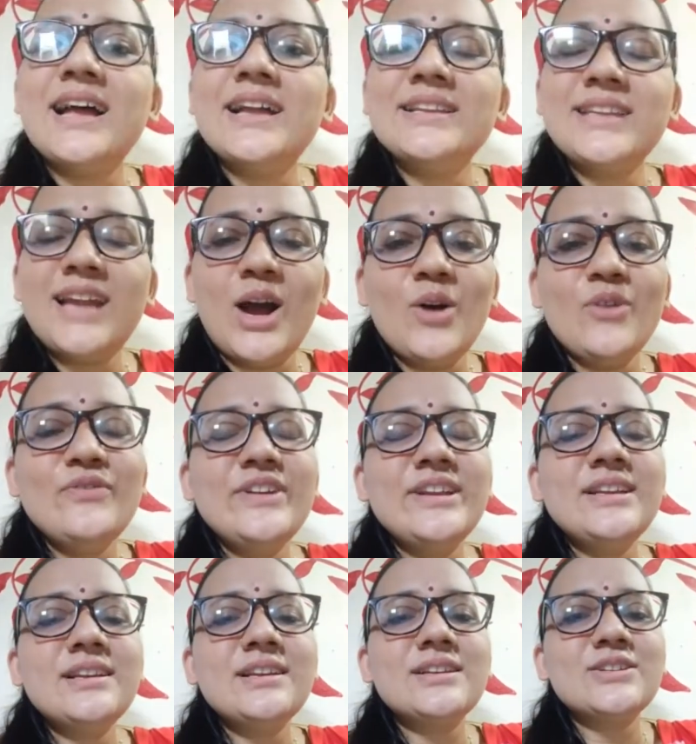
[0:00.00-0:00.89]
Now
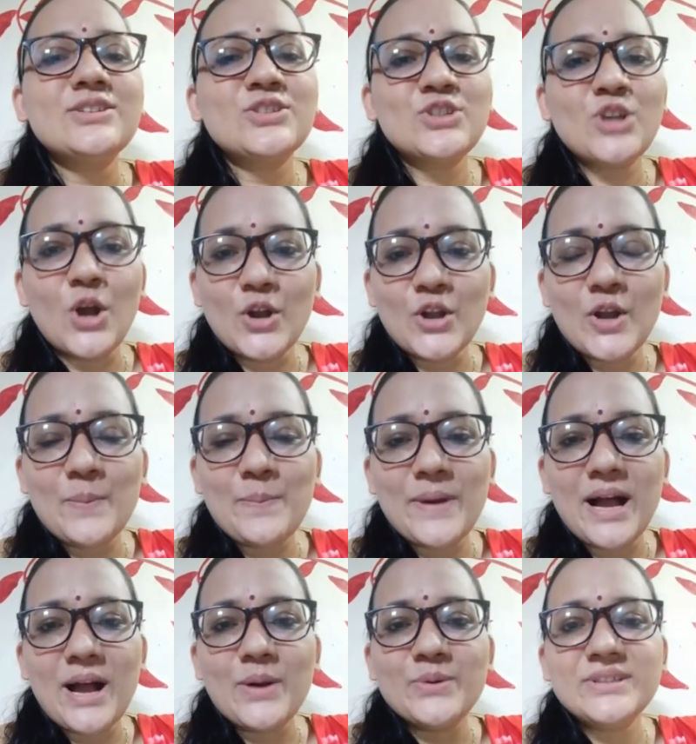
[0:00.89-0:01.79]
when talk
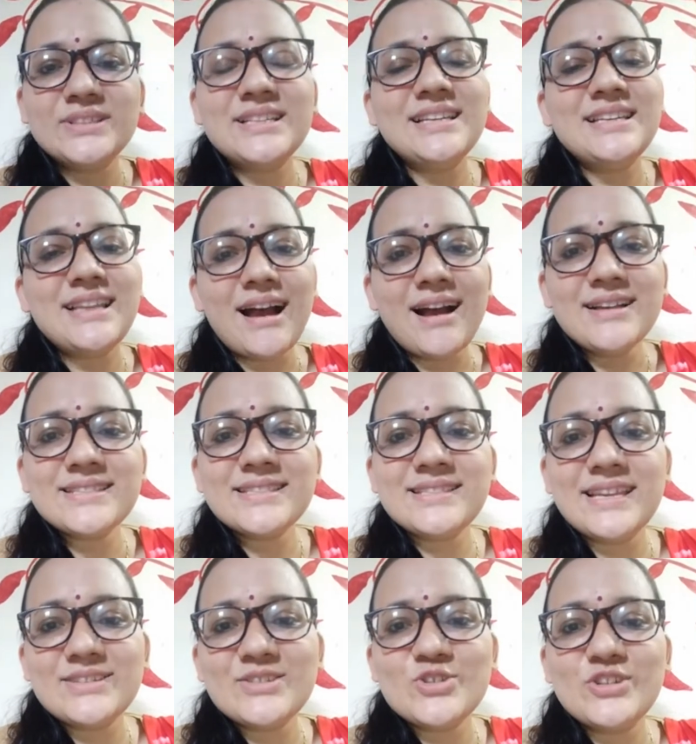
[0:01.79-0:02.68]
about the
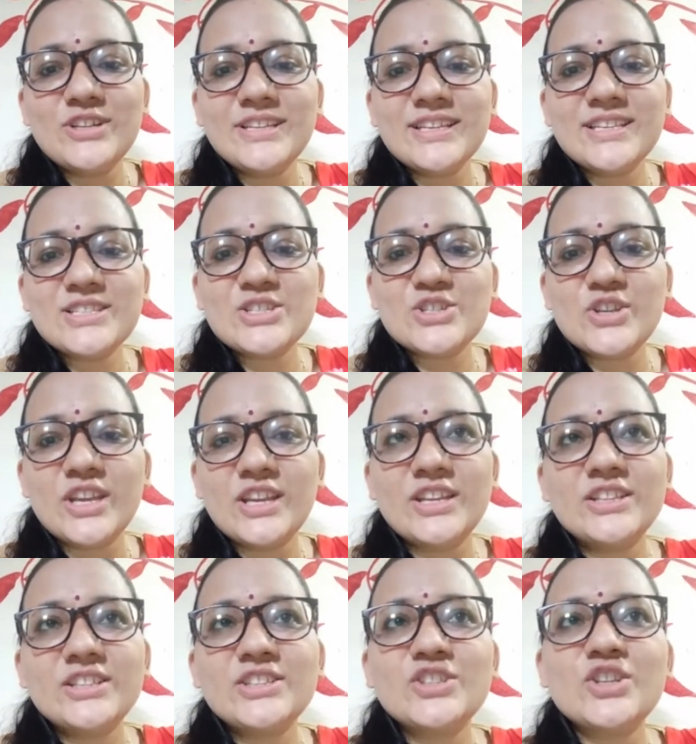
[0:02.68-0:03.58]
last national
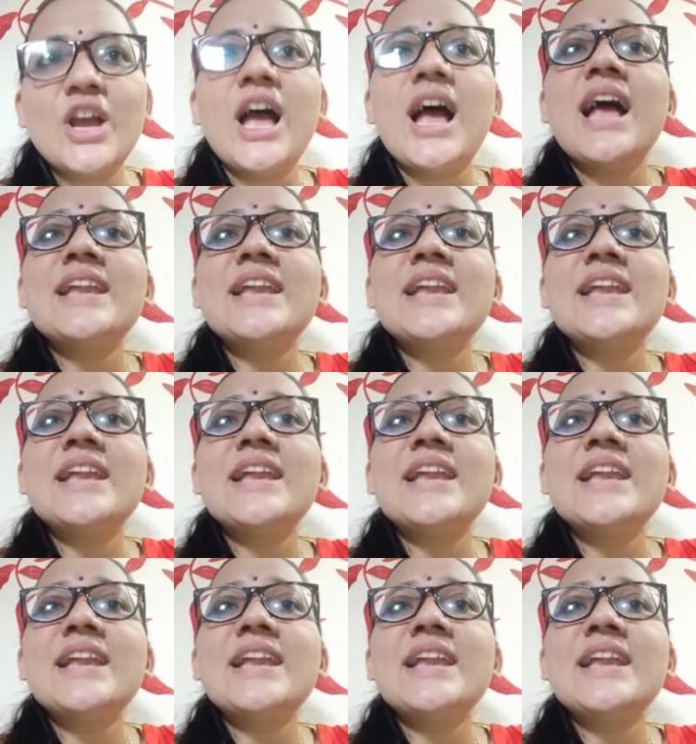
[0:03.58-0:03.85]
exchange,